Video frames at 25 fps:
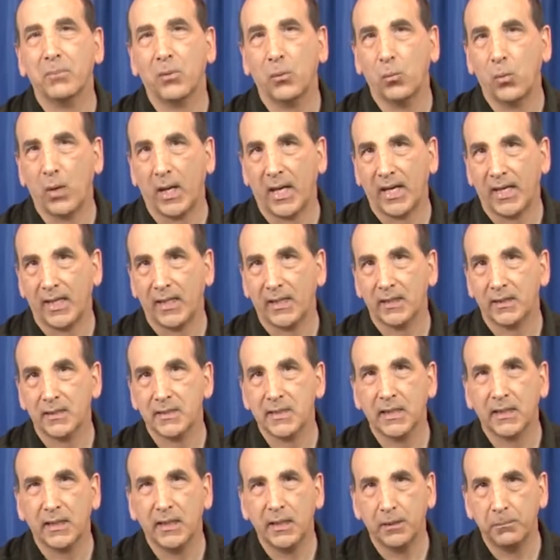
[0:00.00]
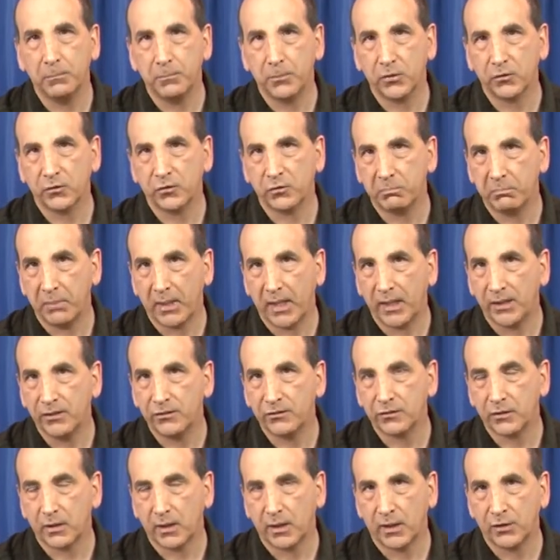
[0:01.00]
a way to keep your
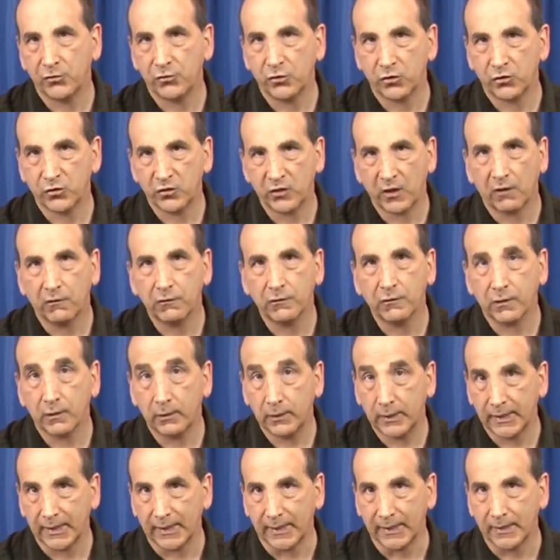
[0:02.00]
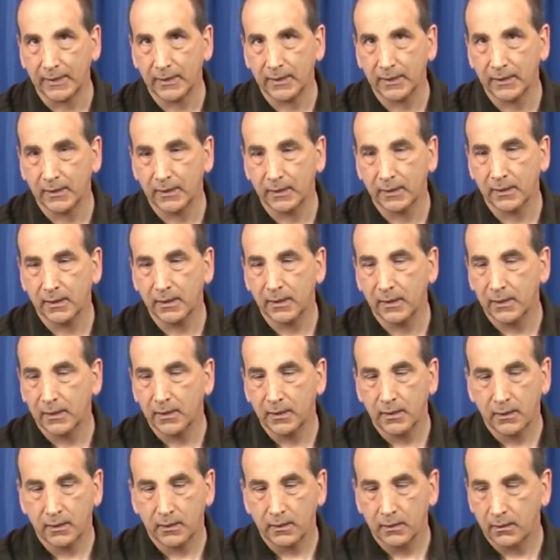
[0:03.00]
space and yourself clean.
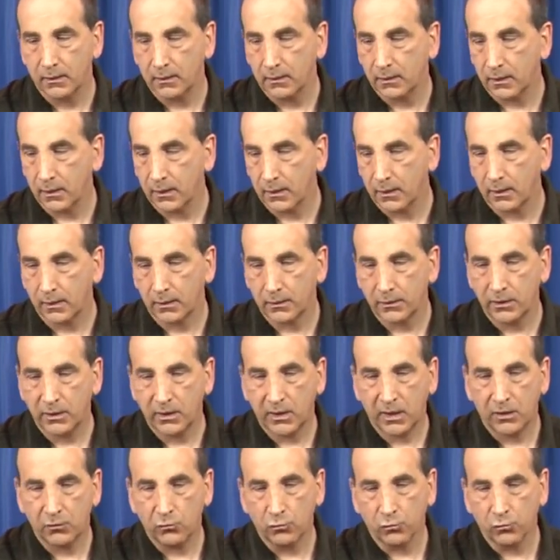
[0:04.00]
You need